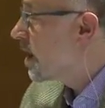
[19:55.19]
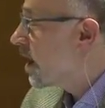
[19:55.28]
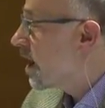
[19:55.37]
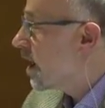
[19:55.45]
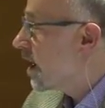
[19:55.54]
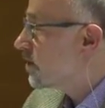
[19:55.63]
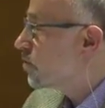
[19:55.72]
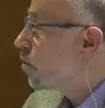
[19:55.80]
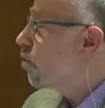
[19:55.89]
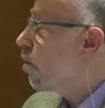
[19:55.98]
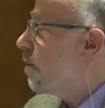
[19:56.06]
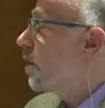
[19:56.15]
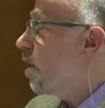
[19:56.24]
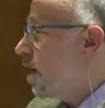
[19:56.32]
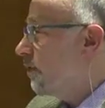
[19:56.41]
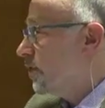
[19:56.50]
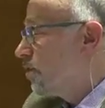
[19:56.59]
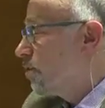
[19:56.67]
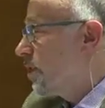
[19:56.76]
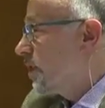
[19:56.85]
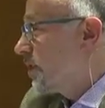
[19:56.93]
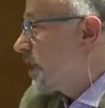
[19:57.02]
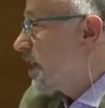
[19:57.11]
Uh, so going off and
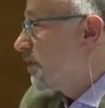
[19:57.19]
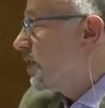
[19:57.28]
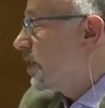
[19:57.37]
doing the kind of